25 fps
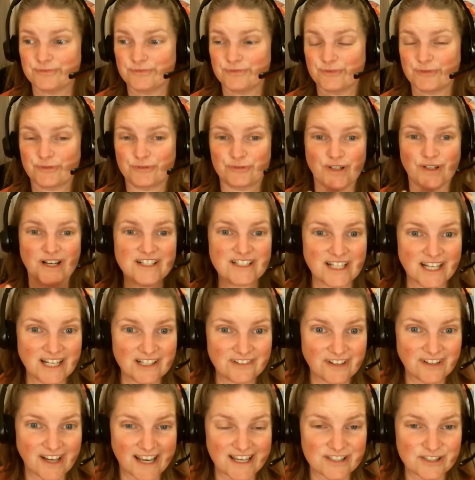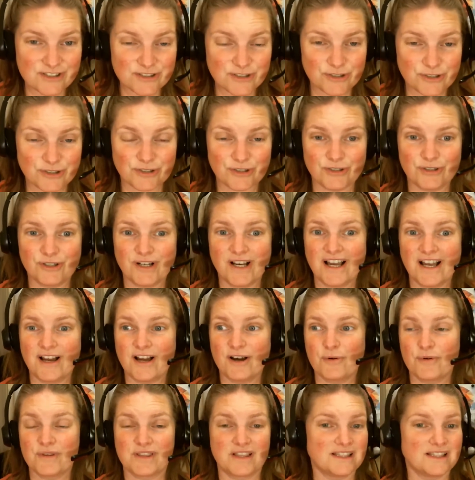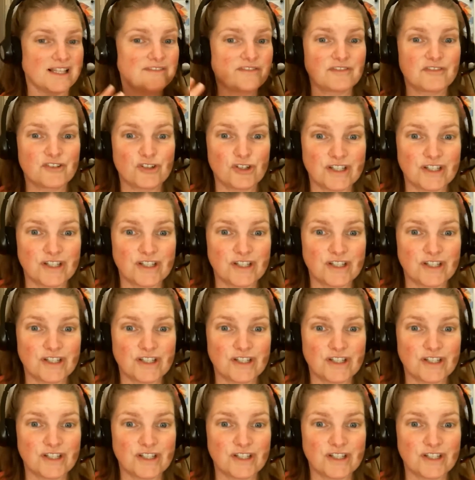fresh out of high school, with a love of